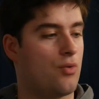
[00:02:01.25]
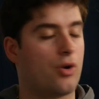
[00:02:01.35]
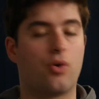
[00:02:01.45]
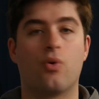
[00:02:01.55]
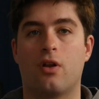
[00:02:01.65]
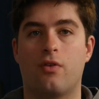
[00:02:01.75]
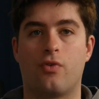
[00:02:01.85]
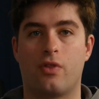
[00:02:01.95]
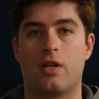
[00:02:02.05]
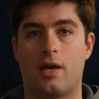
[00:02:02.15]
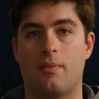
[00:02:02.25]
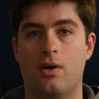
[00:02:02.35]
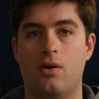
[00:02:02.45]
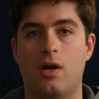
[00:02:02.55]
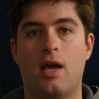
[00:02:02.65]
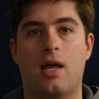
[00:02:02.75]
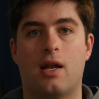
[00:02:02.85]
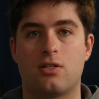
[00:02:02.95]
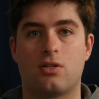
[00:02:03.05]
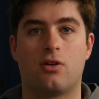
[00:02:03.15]
recorded for the demo, and
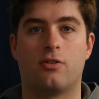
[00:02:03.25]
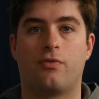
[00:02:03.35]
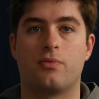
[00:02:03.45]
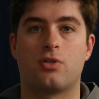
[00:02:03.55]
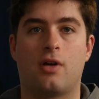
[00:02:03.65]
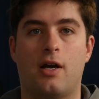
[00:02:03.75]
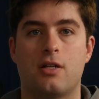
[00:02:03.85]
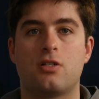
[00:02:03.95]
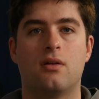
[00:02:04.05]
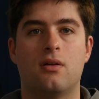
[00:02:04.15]
I started from scratch,